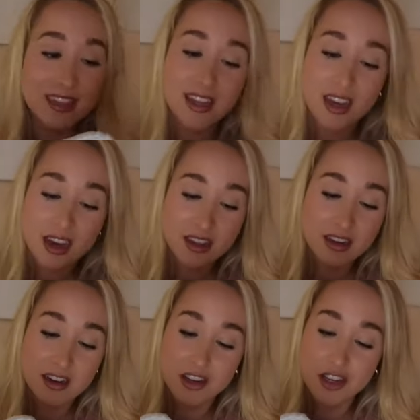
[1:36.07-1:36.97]
in the
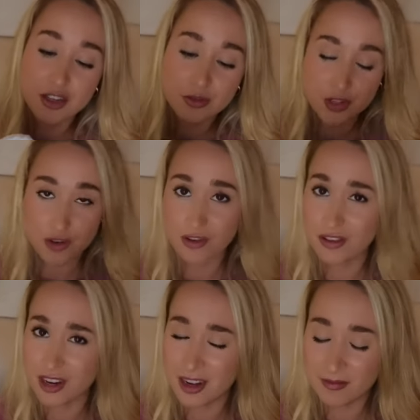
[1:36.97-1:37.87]
color neutral,
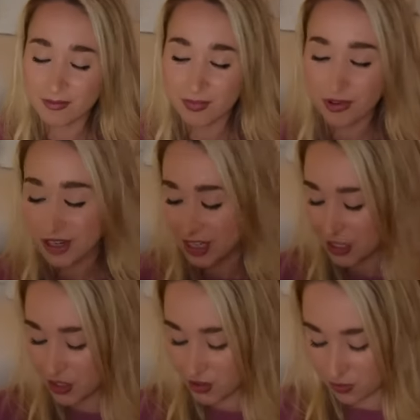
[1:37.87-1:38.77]
I'm pretty
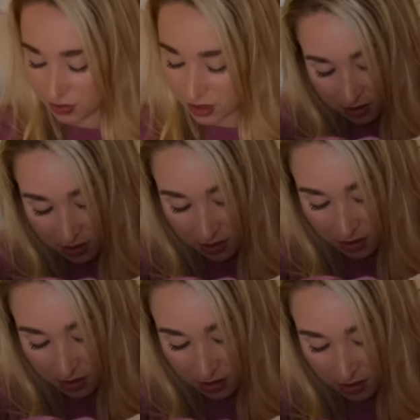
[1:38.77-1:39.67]
sure.
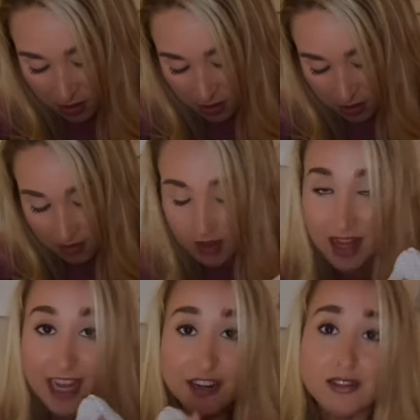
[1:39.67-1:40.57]

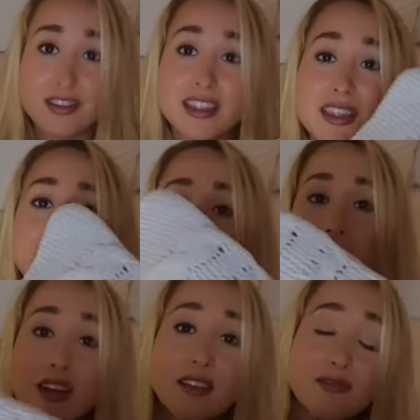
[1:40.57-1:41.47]
I don't see what
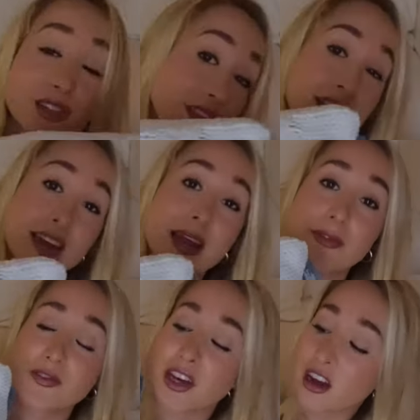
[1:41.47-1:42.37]
the name
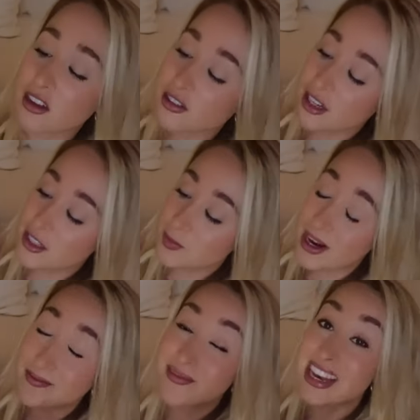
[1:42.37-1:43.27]
of the color is, but
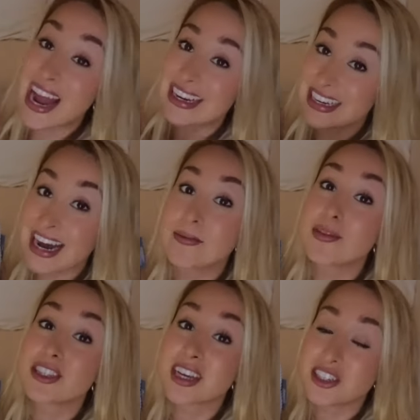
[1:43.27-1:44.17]
I'm
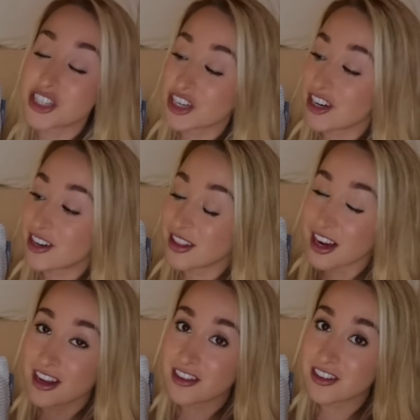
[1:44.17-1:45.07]
99% sure the
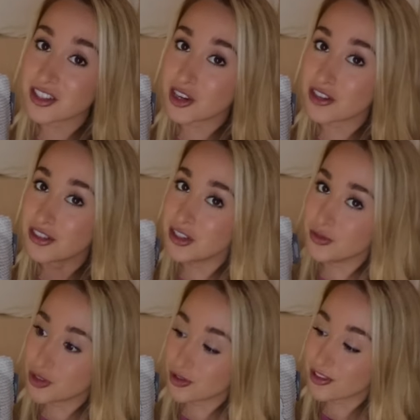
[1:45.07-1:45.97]
color is called
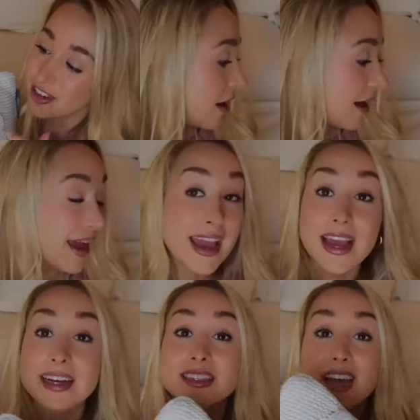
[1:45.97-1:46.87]
neutral.
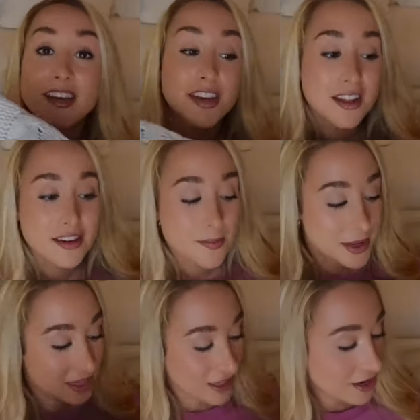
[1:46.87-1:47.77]
And another
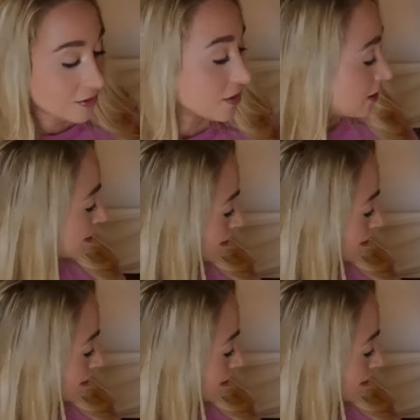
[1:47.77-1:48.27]
pillow